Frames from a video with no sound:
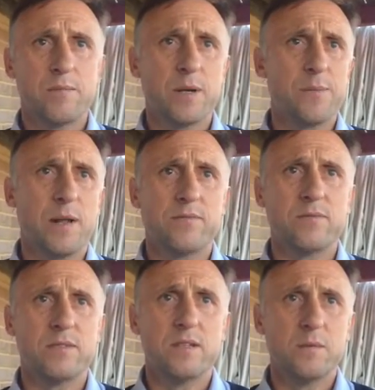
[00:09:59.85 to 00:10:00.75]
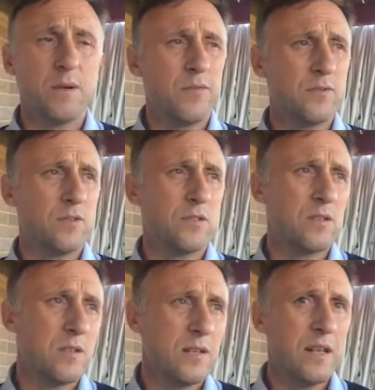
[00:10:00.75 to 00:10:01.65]
People have just
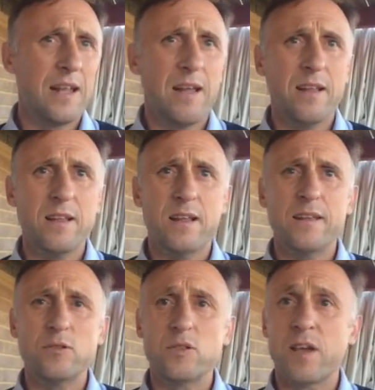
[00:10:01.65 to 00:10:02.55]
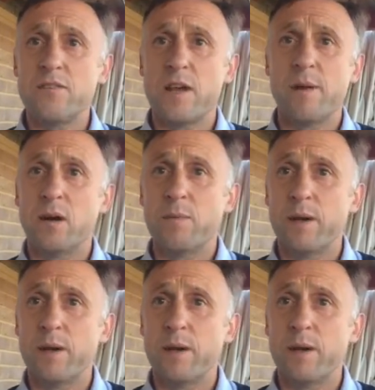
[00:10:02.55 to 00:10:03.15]
let, and it just gives them a little